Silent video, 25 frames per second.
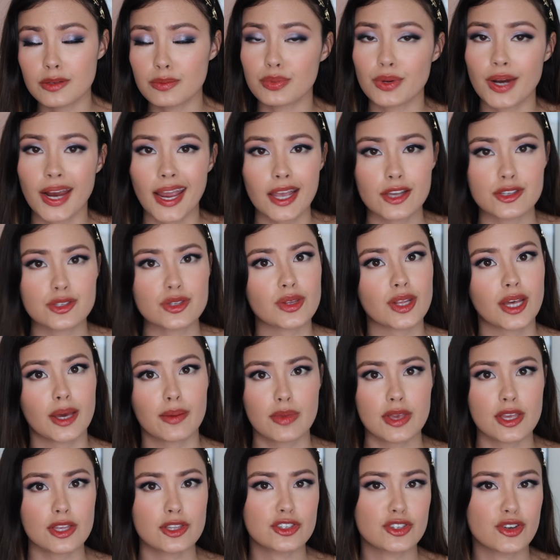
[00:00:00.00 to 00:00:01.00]
break. So that
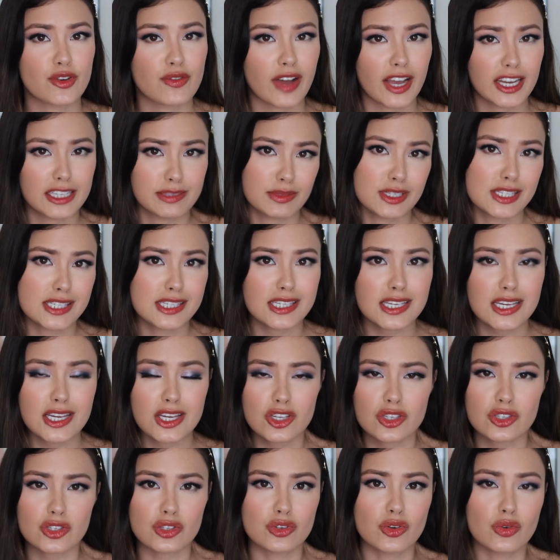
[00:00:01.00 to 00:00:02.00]
means no vitamin
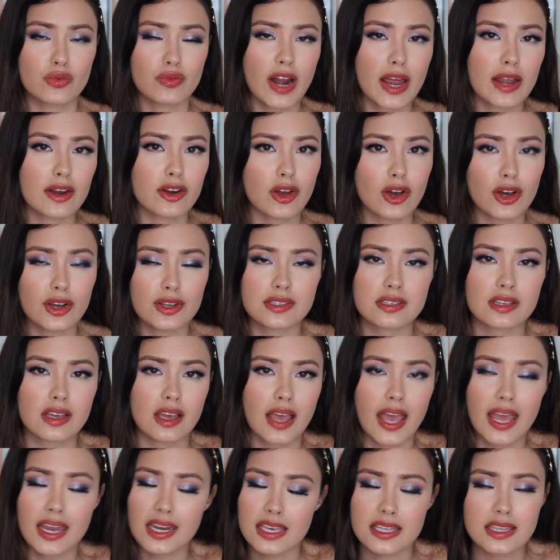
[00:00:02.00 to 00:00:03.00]
C's, no retinols,
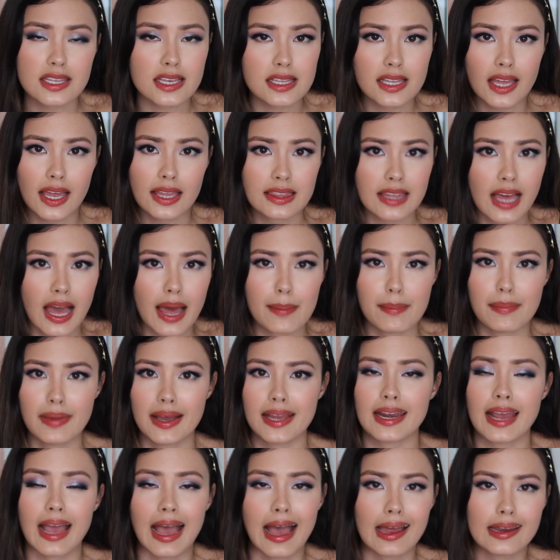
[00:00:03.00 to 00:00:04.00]
anything like that
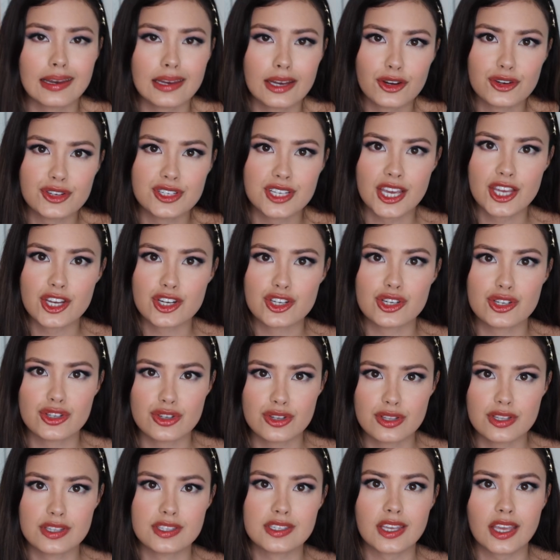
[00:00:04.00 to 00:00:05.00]
might add irritation
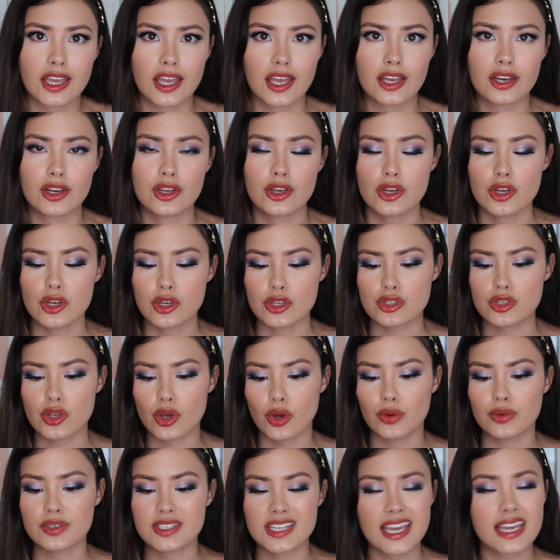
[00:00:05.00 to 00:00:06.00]
to the skin.
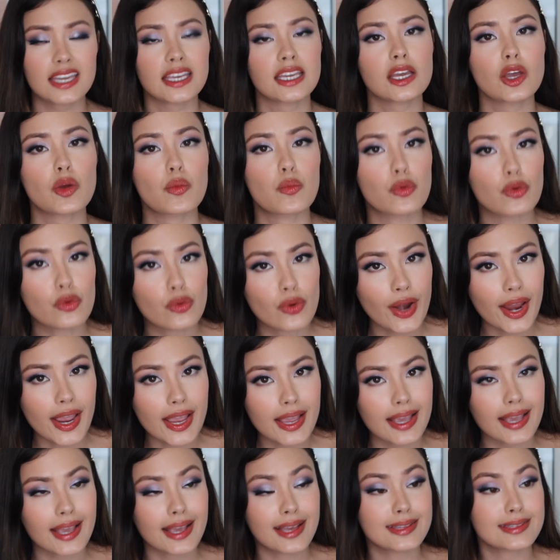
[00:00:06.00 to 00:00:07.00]
So taking a
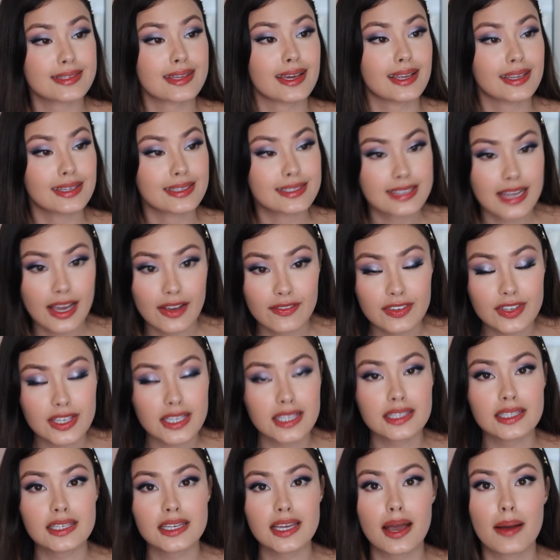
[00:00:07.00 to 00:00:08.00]
break is
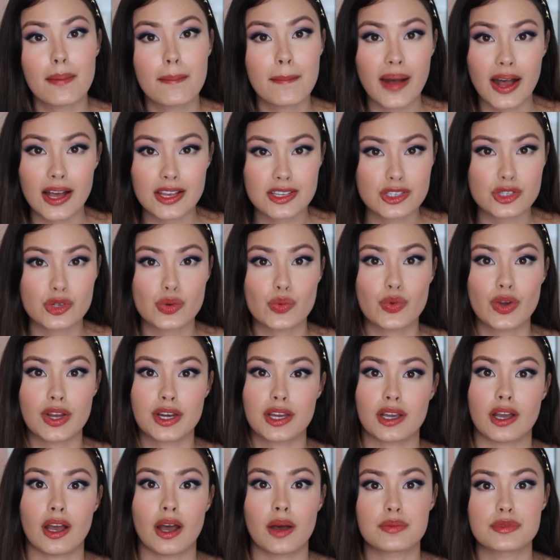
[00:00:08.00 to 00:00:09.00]
definitely a must when
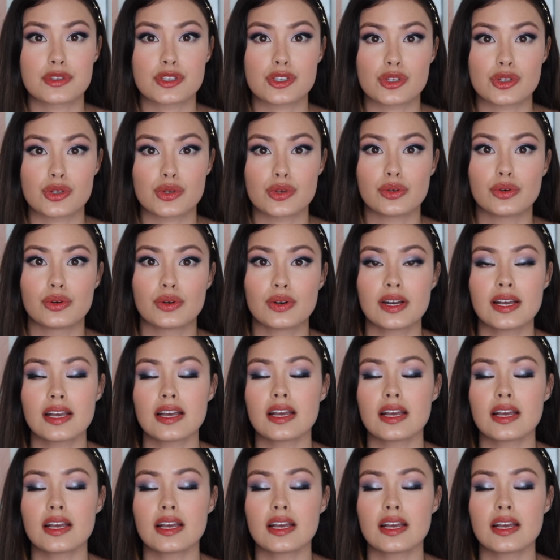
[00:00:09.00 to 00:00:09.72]
it comes to